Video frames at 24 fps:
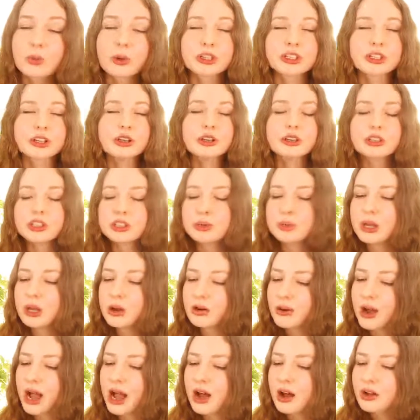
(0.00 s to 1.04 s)
which looks to be
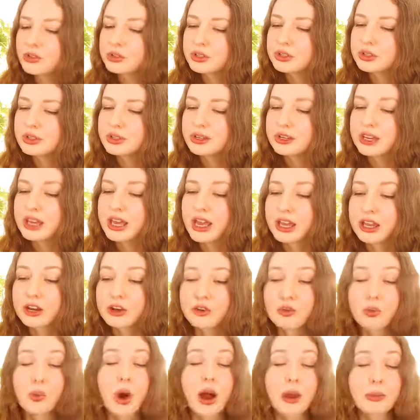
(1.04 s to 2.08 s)
around
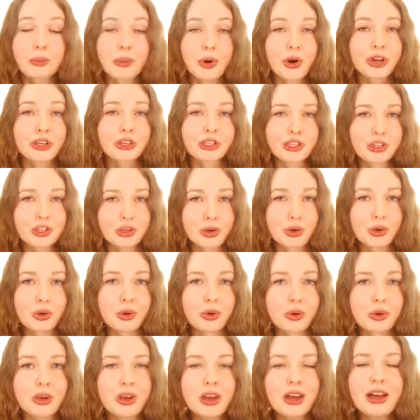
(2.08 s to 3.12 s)
negative one point
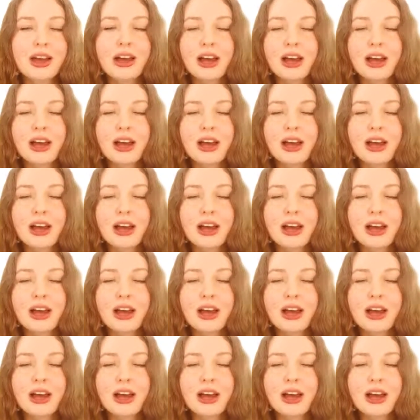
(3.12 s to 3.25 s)
two.